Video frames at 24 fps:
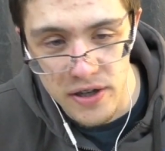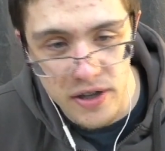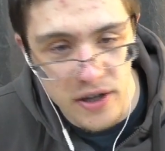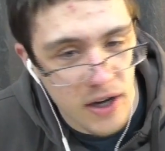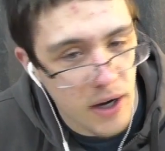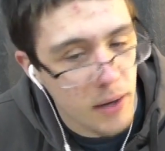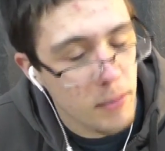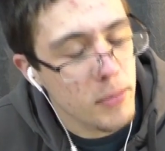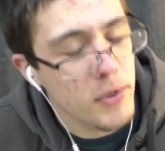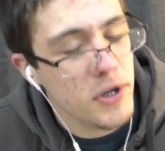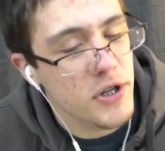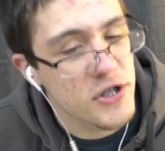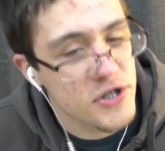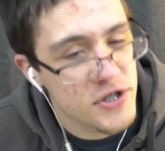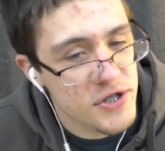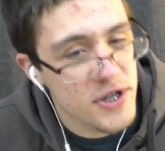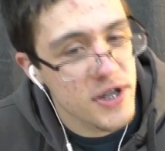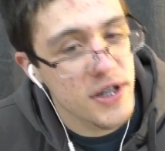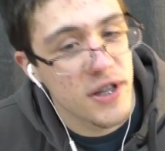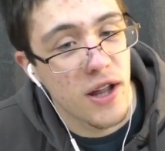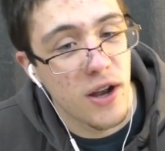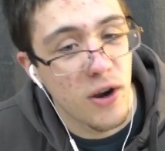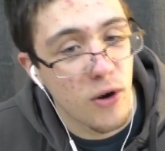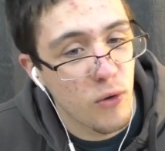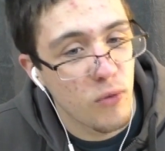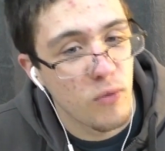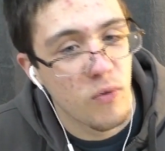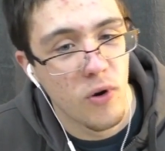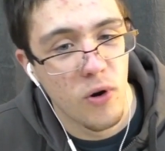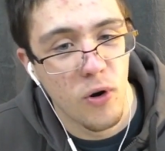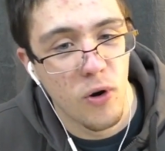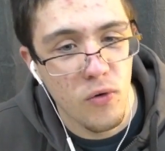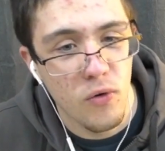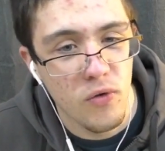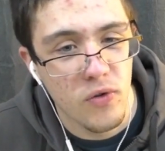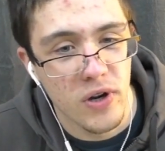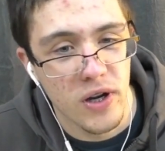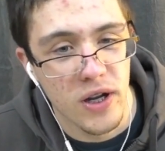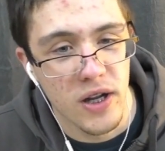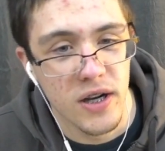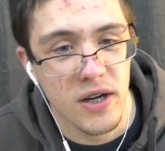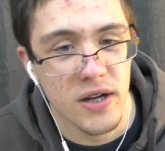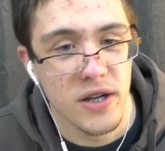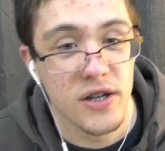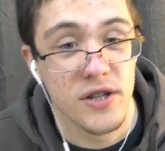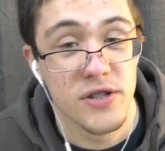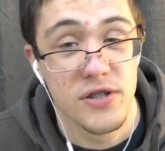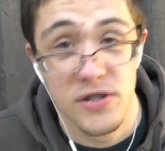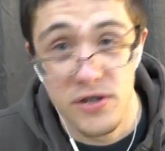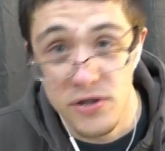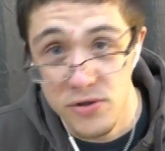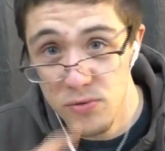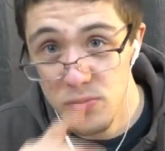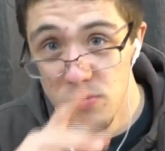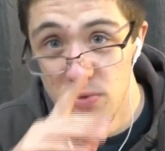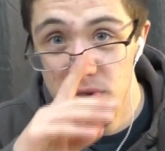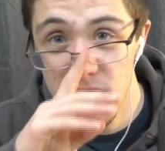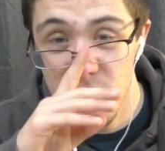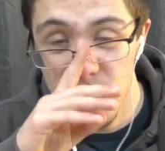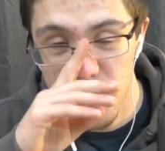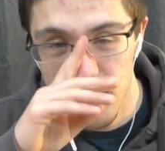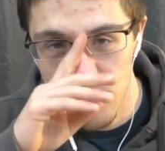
and I'm going to say that over and over again because it's really,